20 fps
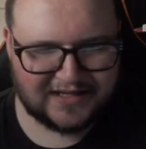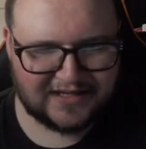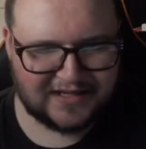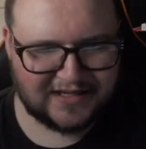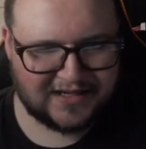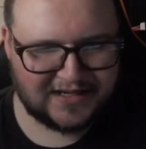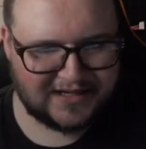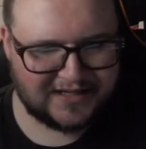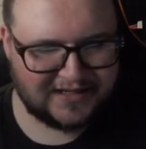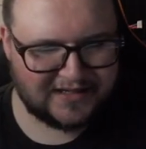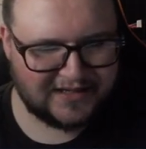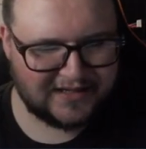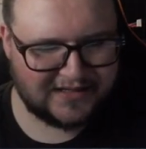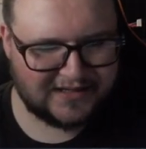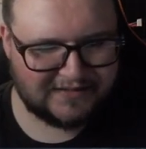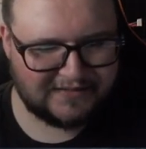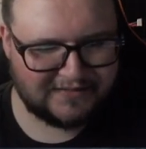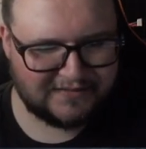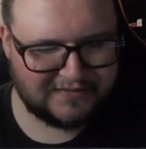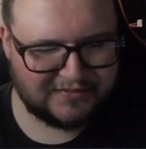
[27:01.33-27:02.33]
Uh, uh
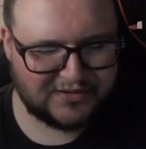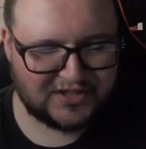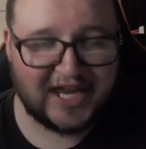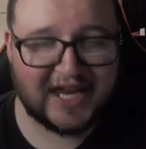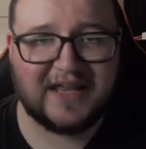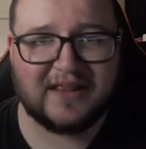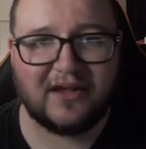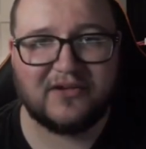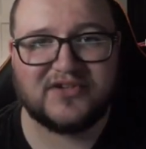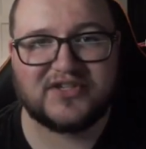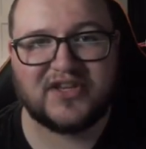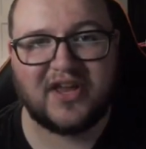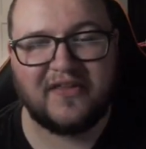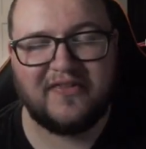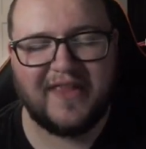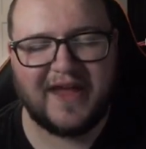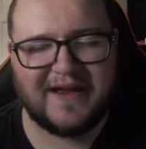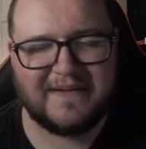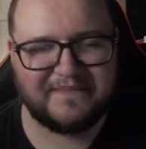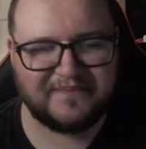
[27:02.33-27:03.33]
Talos
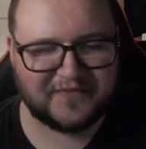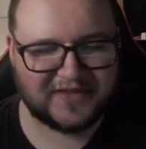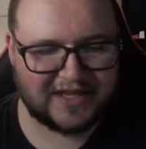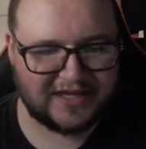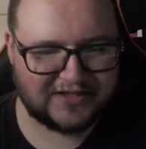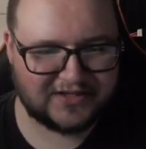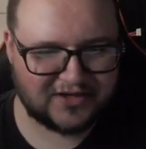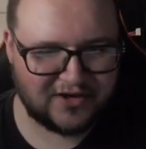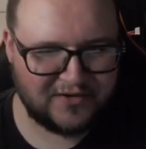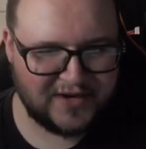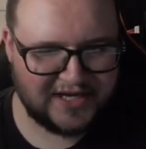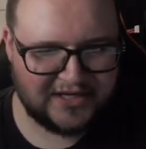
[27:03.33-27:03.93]
done that, so